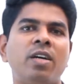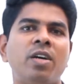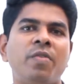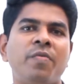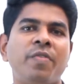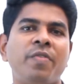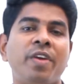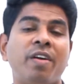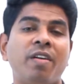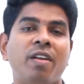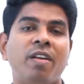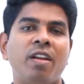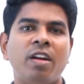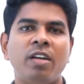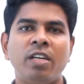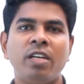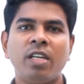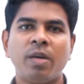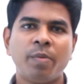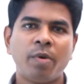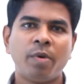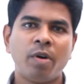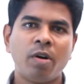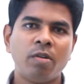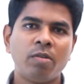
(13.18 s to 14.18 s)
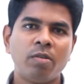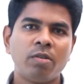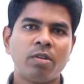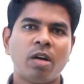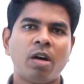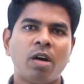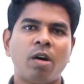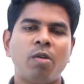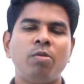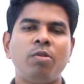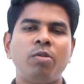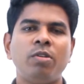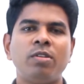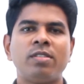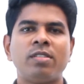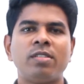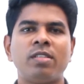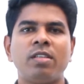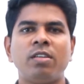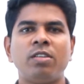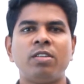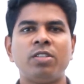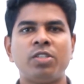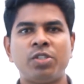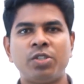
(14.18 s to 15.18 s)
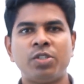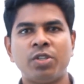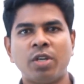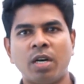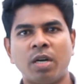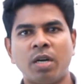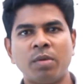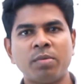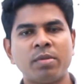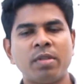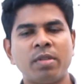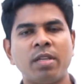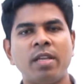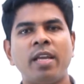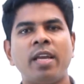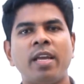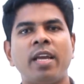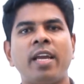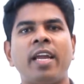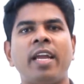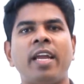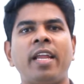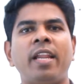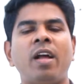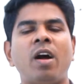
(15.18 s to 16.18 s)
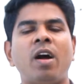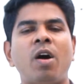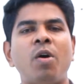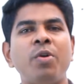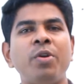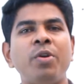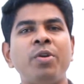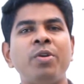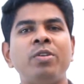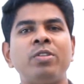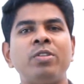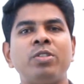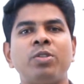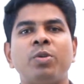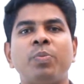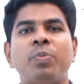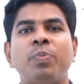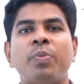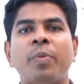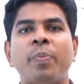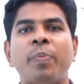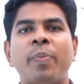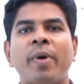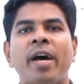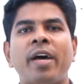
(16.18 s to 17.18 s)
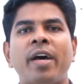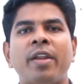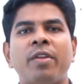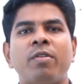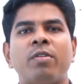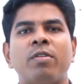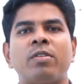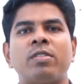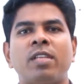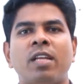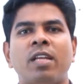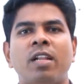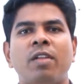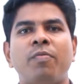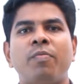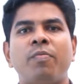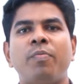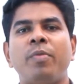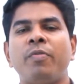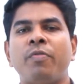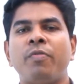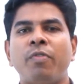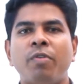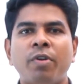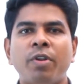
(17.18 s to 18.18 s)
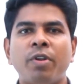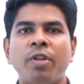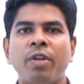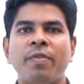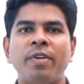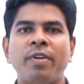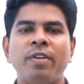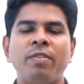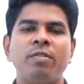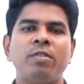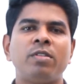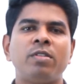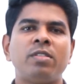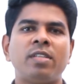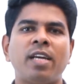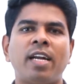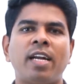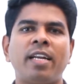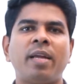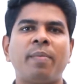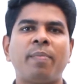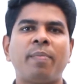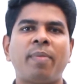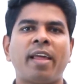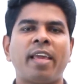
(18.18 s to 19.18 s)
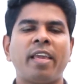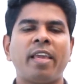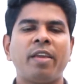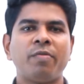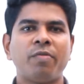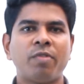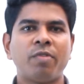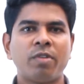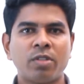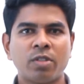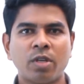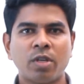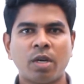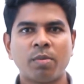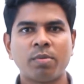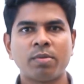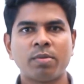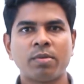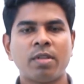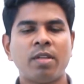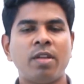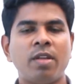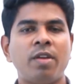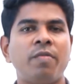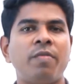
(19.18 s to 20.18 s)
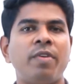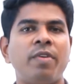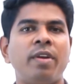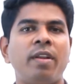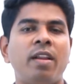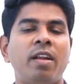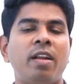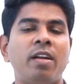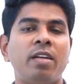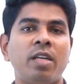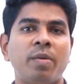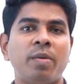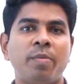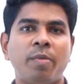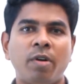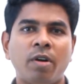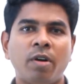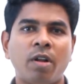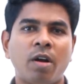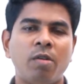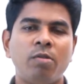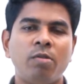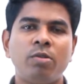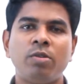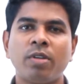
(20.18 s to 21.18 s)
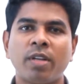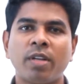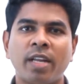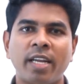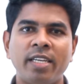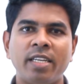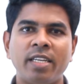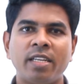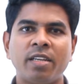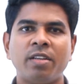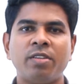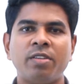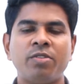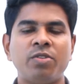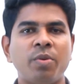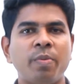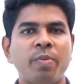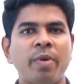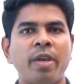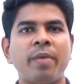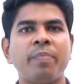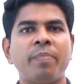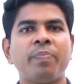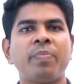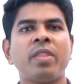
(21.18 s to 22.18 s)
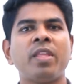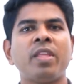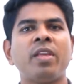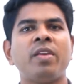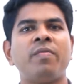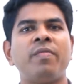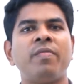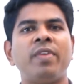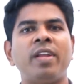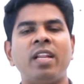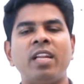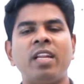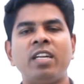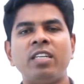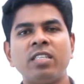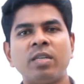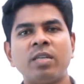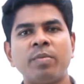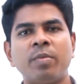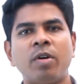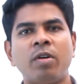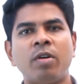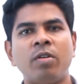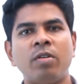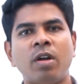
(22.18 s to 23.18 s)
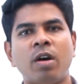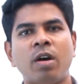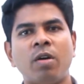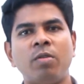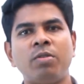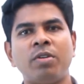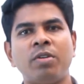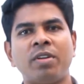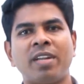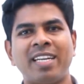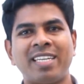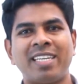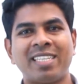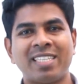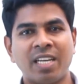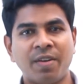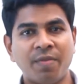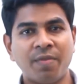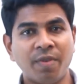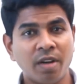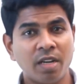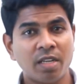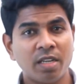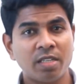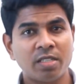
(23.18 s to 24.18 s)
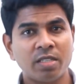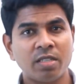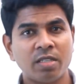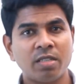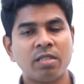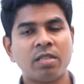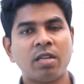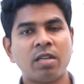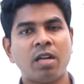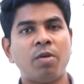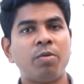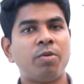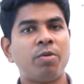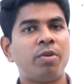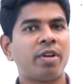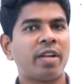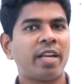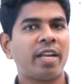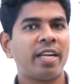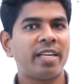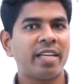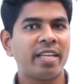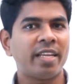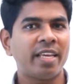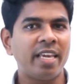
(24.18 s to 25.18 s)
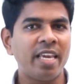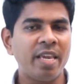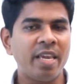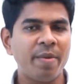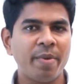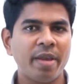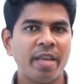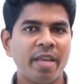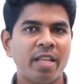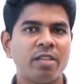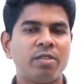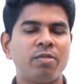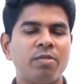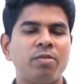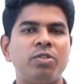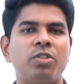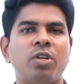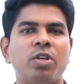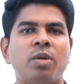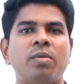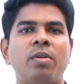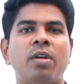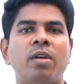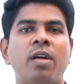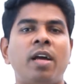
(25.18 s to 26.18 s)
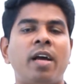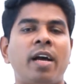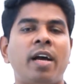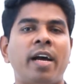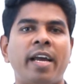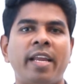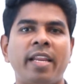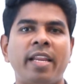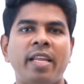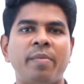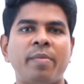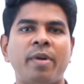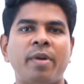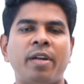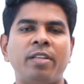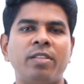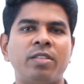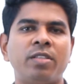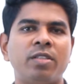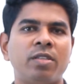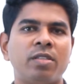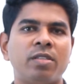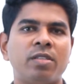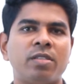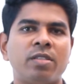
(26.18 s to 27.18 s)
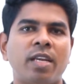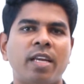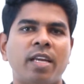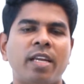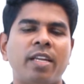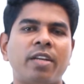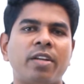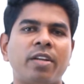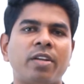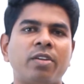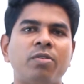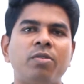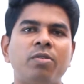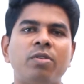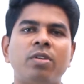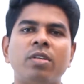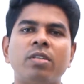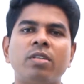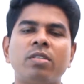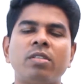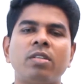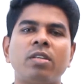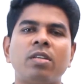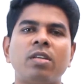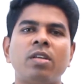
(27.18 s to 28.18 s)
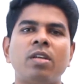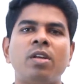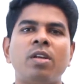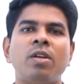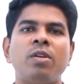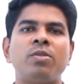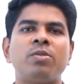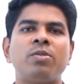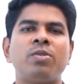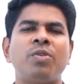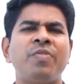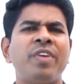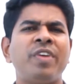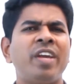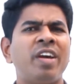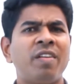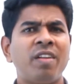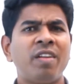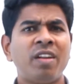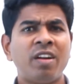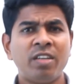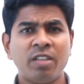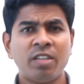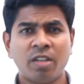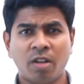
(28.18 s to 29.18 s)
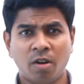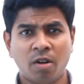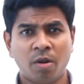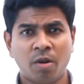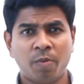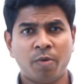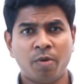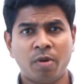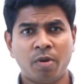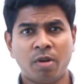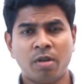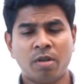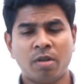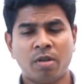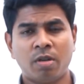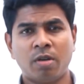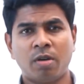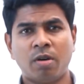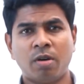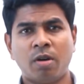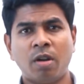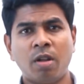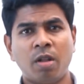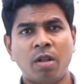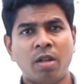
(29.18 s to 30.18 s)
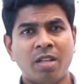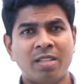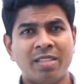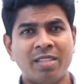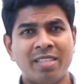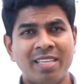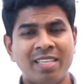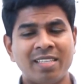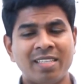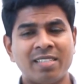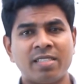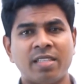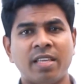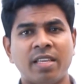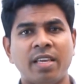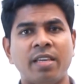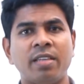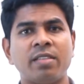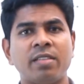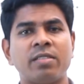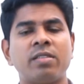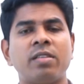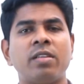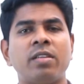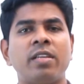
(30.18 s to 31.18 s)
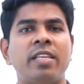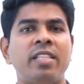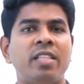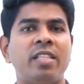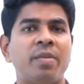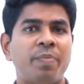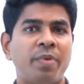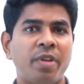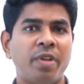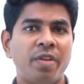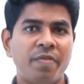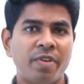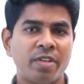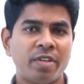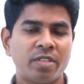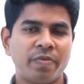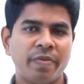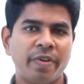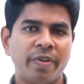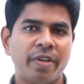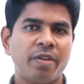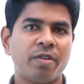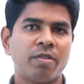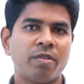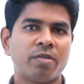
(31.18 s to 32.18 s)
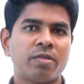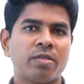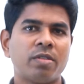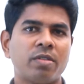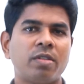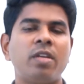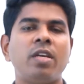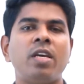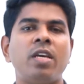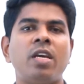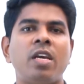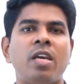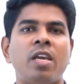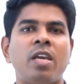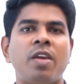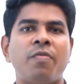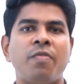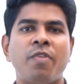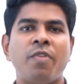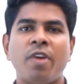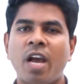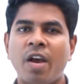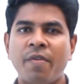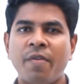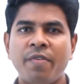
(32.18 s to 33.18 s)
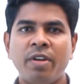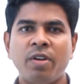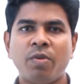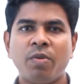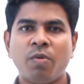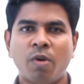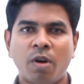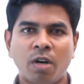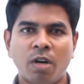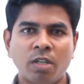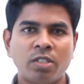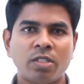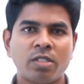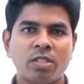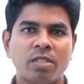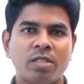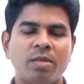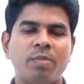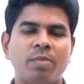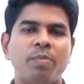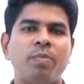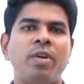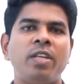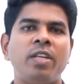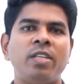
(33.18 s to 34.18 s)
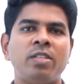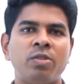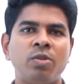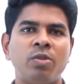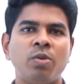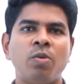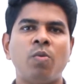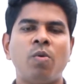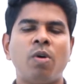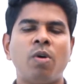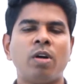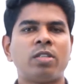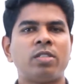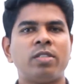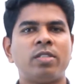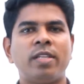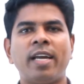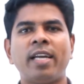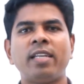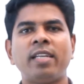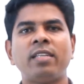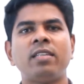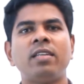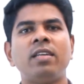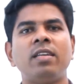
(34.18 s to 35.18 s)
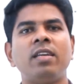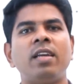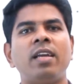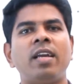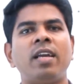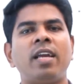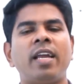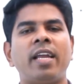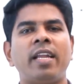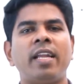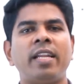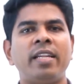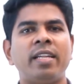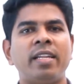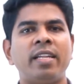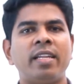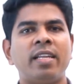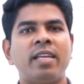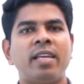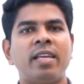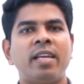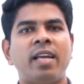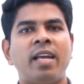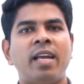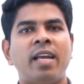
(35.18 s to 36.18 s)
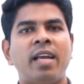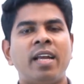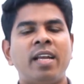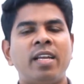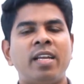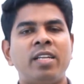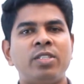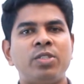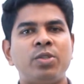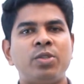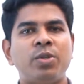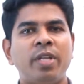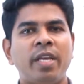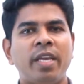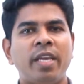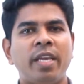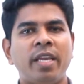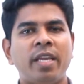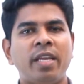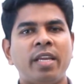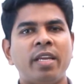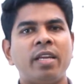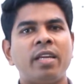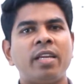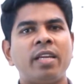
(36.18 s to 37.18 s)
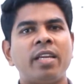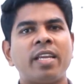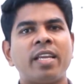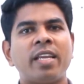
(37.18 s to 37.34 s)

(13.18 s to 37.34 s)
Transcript: we have learned about how to search jobs and how you should prepare yourself before even you start applying for jobs. We learned about how to write a resume. We learned about how to write cover letter, how to write email to job hiring managers and recruiters. So we have learned all about all of these things in the previous videos. If you haven't watched, please do watch that. And today